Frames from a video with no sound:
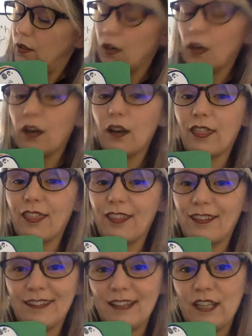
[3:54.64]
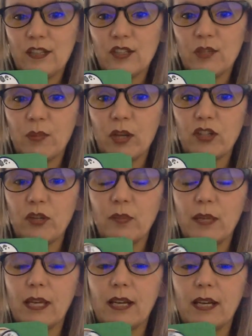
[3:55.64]
Earth is special
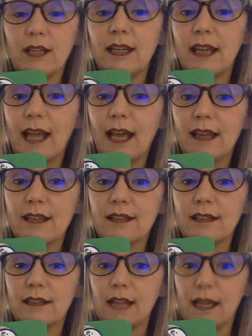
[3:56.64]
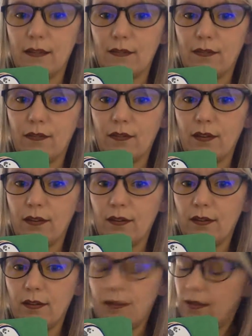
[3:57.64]
because it has life.
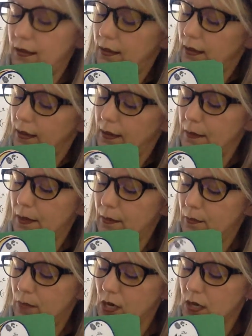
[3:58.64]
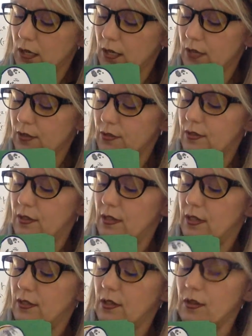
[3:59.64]
And then Mars
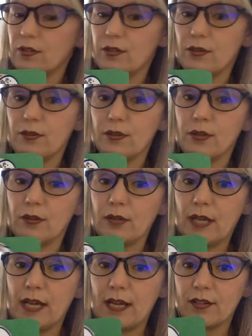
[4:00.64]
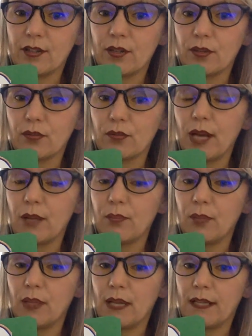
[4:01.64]
is also known as the red
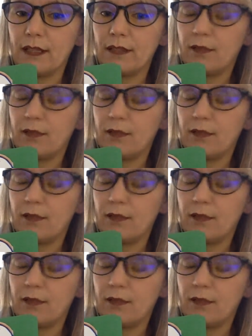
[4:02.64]
planet,